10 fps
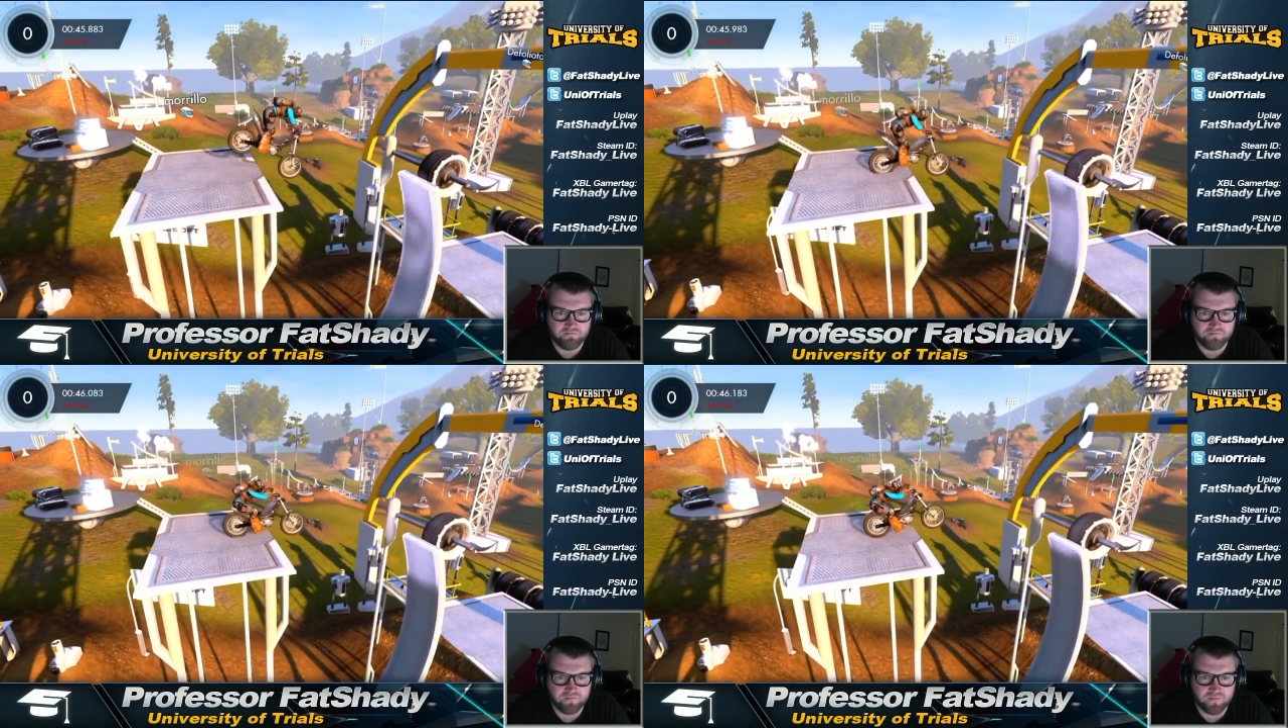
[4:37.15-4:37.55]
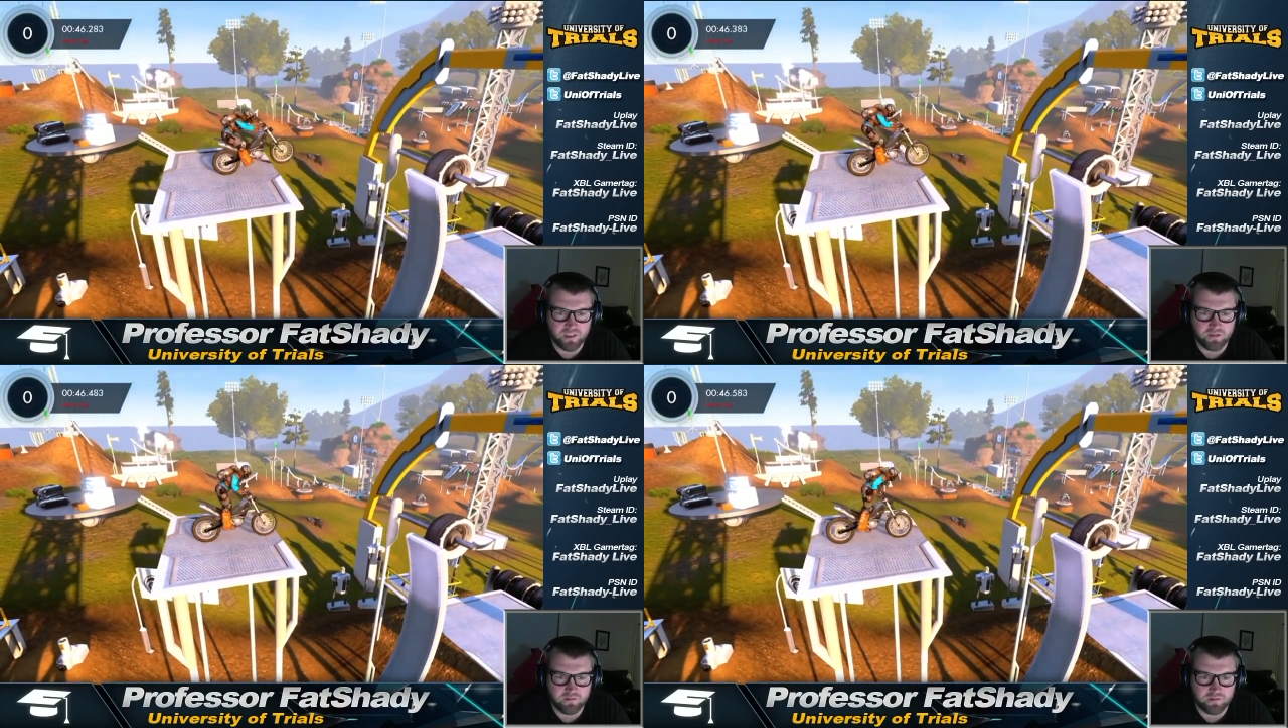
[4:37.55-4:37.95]
Yeah,
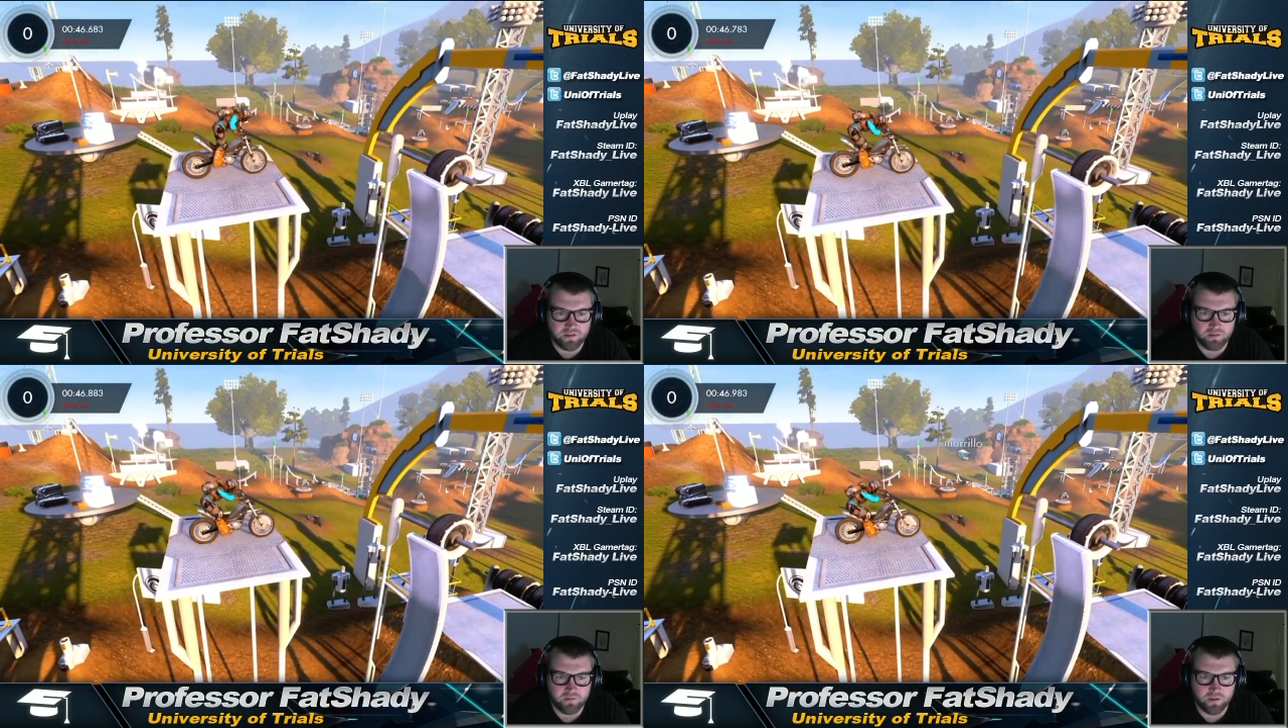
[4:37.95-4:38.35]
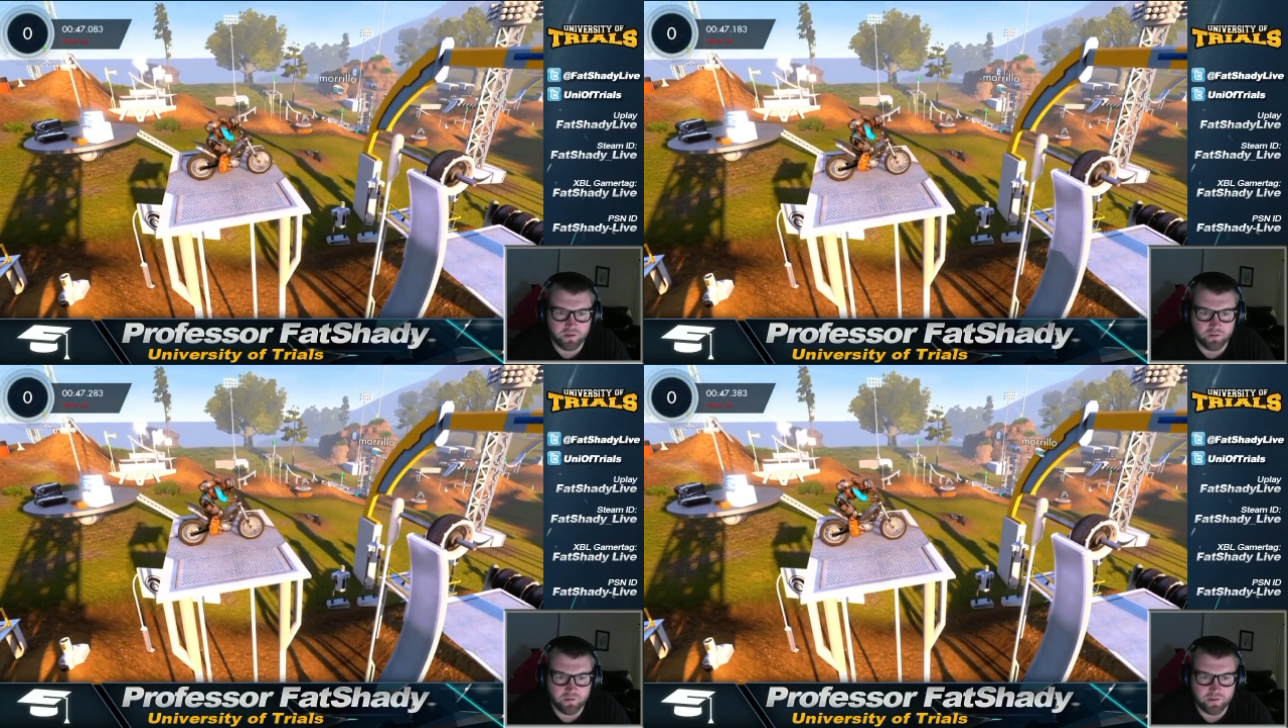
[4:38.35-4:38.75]
didn't want to go to all
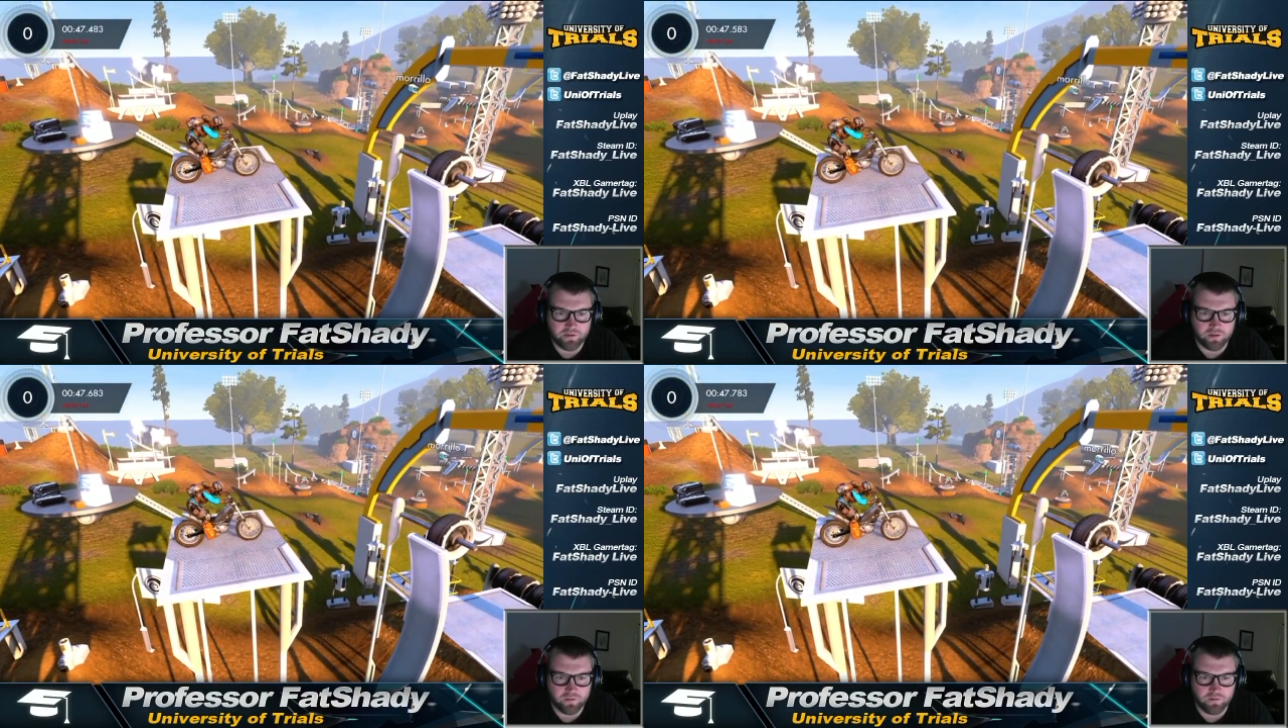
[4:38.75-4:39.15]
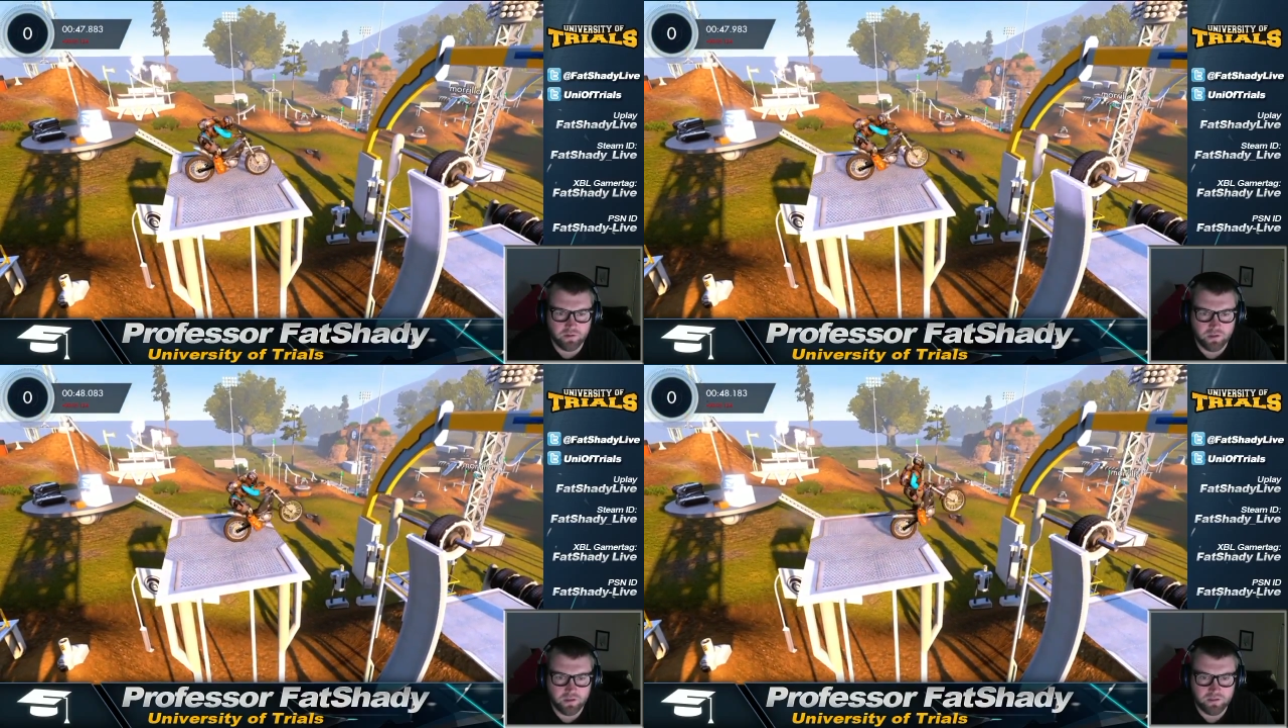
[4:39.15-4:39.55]
that trouble.
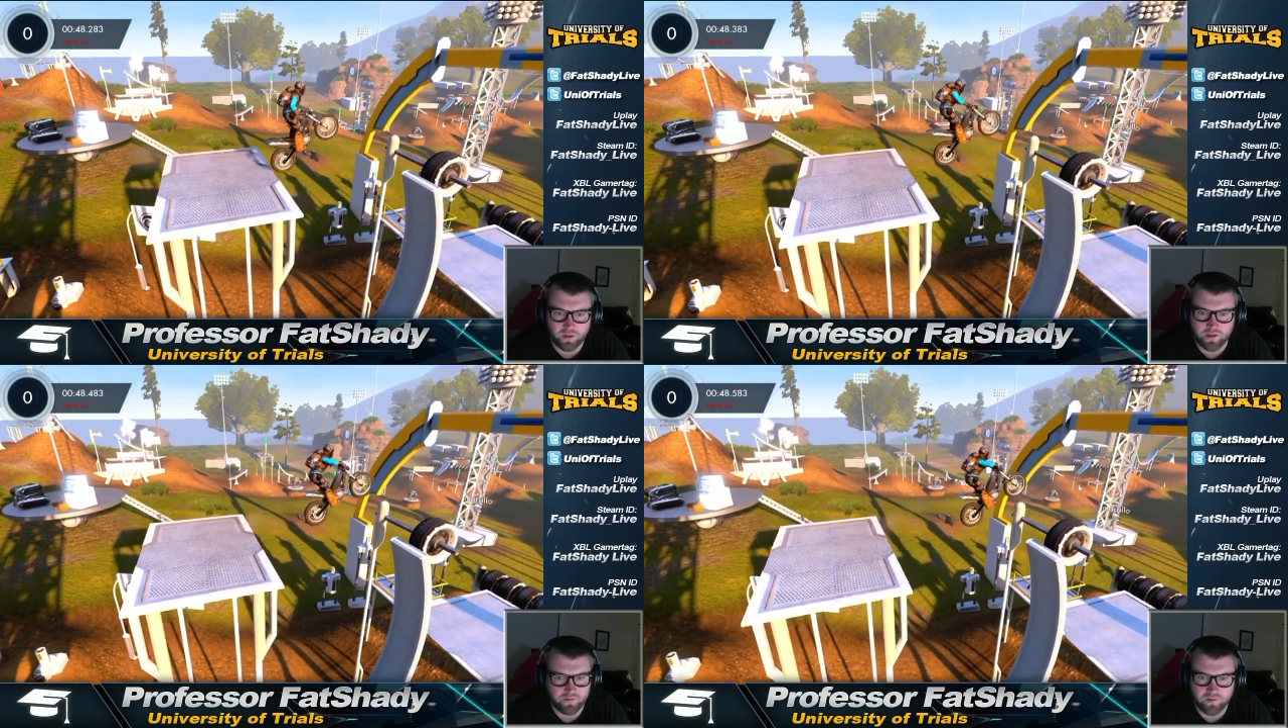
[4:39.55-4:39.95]
Don't have